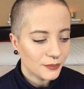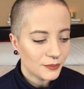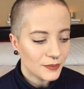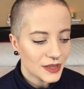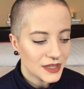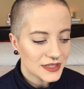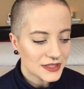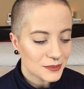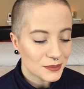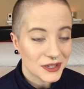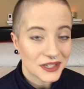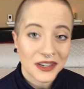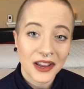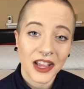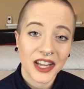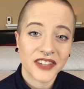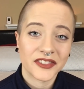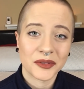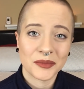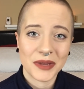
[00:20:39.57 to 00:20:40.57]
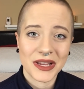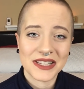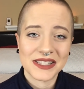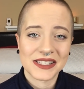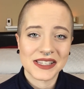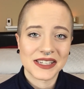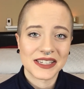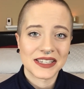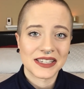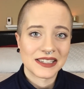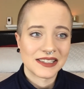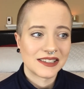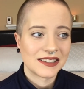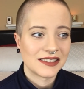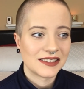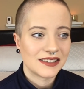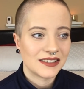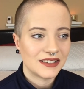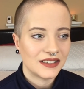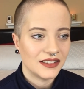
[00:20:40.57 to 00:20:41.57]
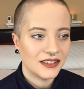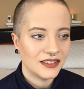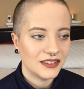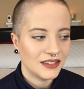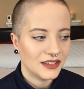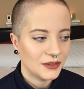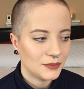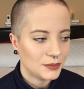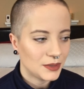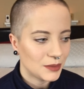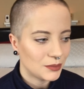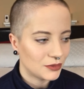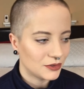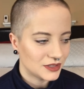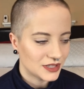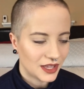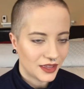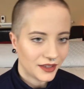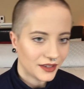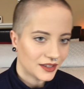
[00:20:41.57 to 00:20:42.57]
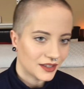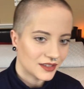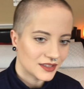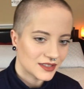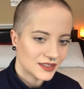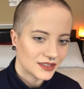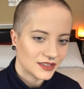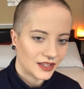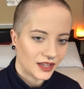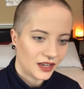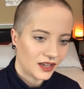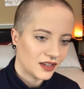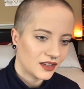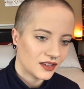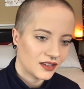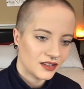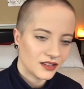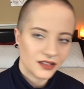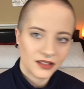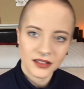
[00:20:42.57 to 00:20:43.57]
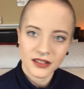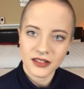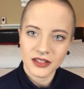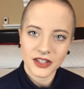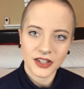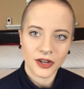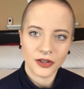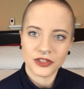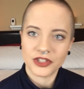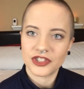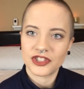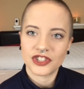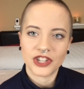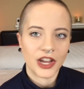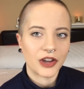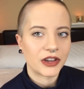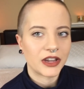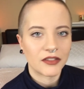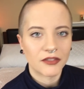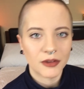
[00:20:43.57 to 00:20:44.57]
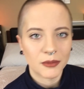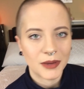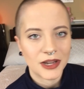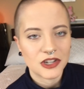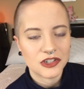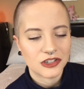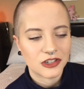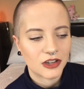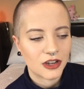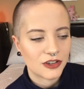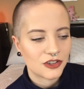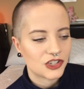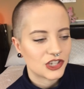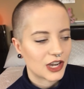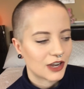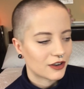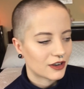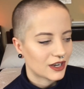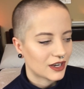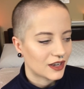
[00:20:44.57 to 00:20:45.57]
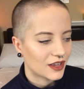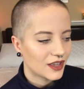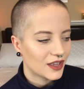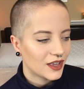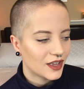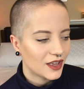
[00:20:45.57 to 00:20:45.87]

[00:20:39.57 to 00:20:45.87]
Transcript: it's been kind of amazing, and people telling us, like, you know, just sharing information and sharing